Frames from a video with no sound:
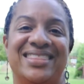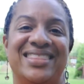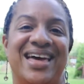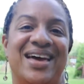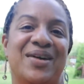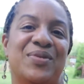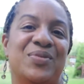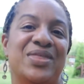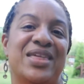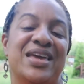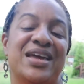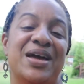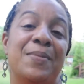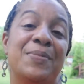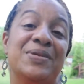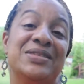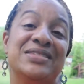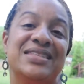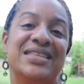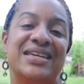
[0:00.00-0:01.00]
that when they come
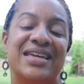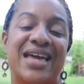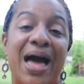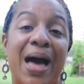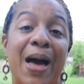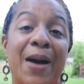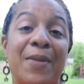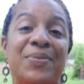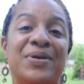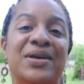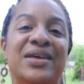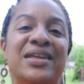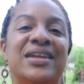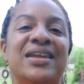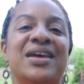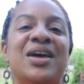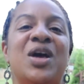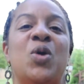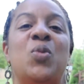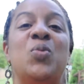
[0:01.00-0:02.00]
into the cabin,
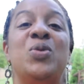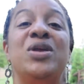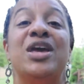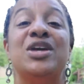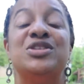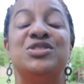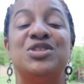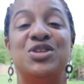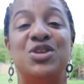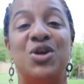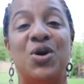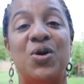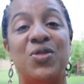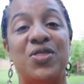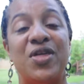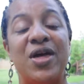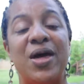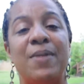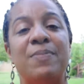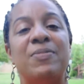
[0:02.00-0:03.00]
we get to know
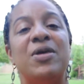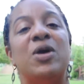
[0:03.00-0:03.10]
them.